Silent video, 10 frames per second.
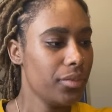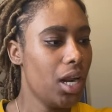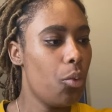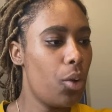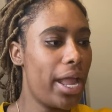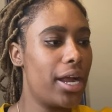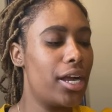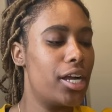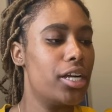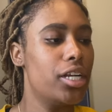
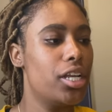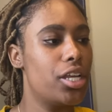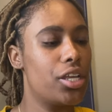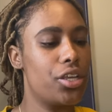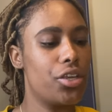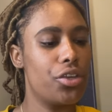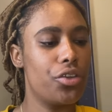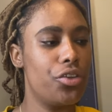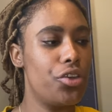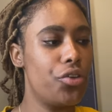where
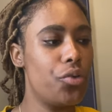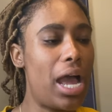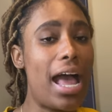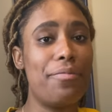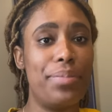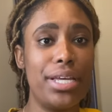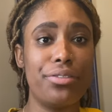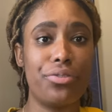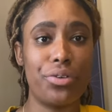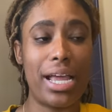you have been
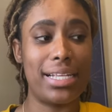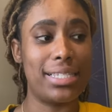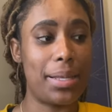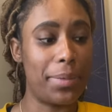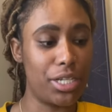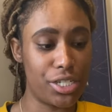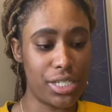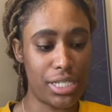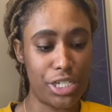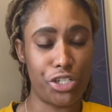through a similar
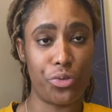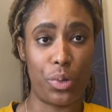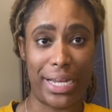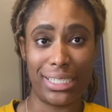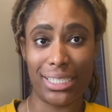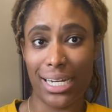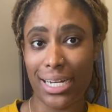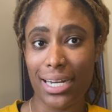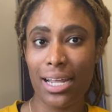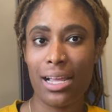
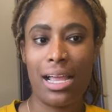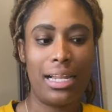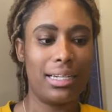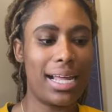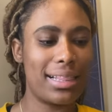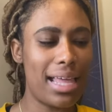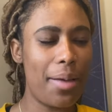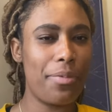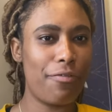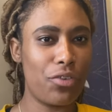situation like
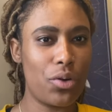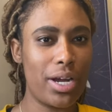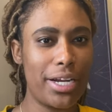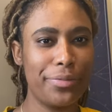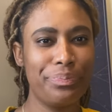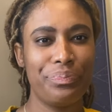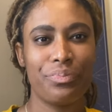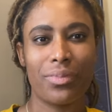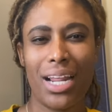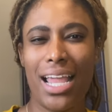that before.
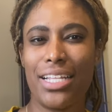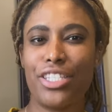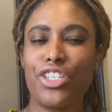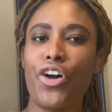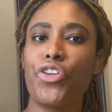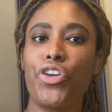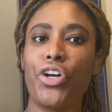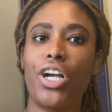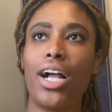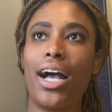And so
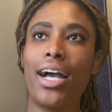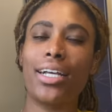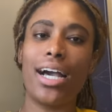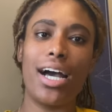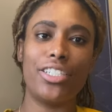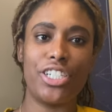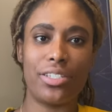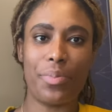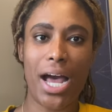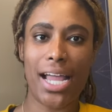your unconscious
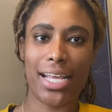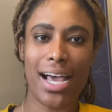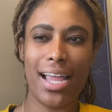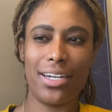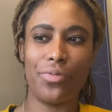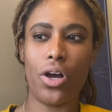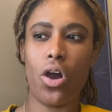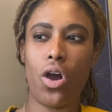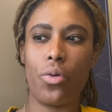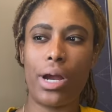mind kind of
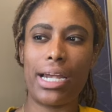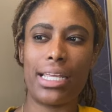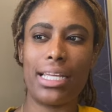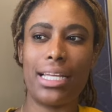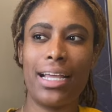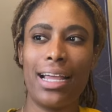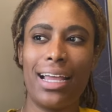already